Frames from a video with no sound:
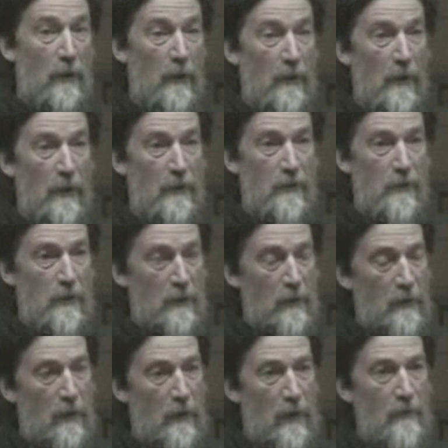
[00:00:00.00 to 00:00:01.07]
and that is
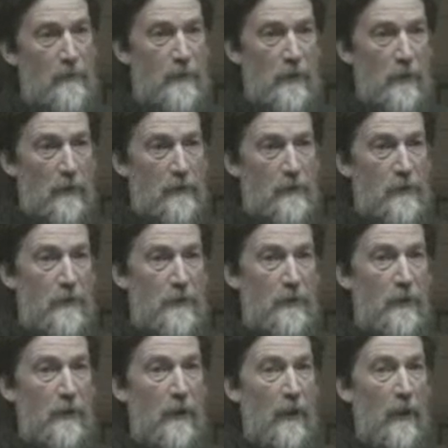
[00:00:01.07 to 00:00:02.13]
in absolute
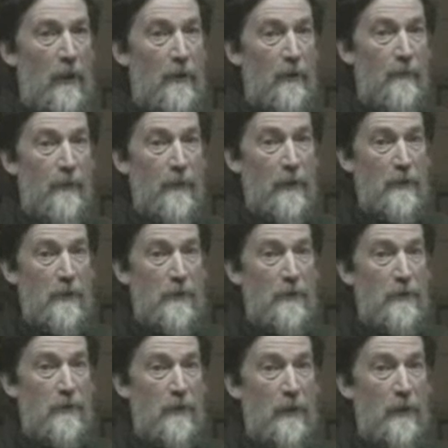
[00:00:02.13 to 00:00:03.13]
disregard of things